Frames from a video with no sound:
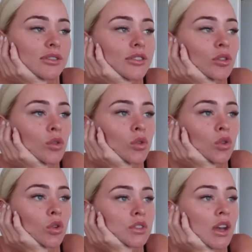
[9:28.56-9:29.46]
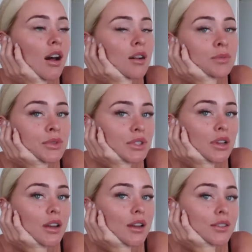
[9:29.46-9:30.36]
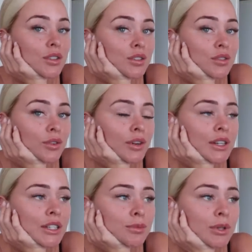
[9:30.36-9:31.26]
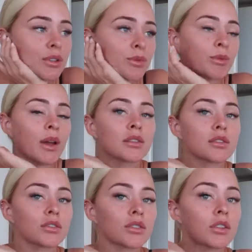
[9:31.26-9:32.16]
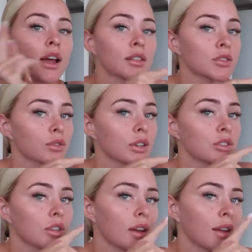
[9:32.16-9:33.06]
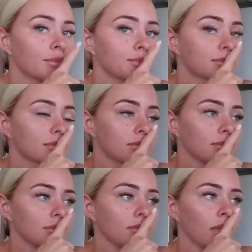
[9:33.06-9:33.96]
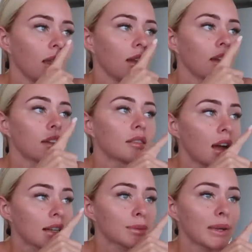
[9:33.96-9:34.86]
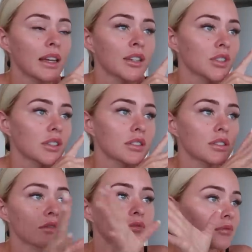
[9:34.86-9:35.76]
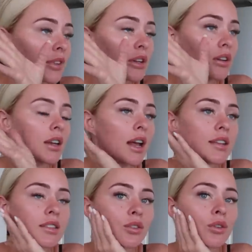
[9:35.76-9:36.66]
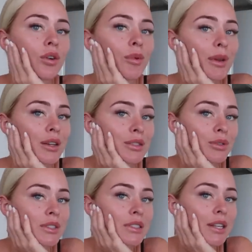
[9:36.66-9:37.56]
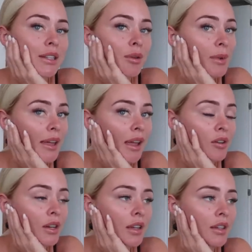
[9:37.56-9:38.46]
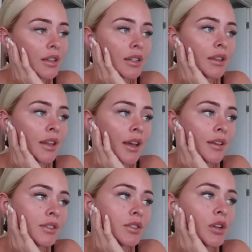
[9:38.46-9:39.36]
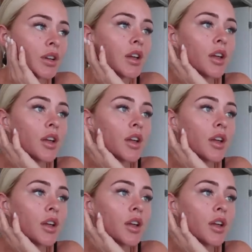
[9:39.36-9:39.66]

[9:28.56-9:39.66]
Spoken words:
four tubs to storage because we went to our storage unit last week and just reorganized it all because it was a little bit chaotic in there. So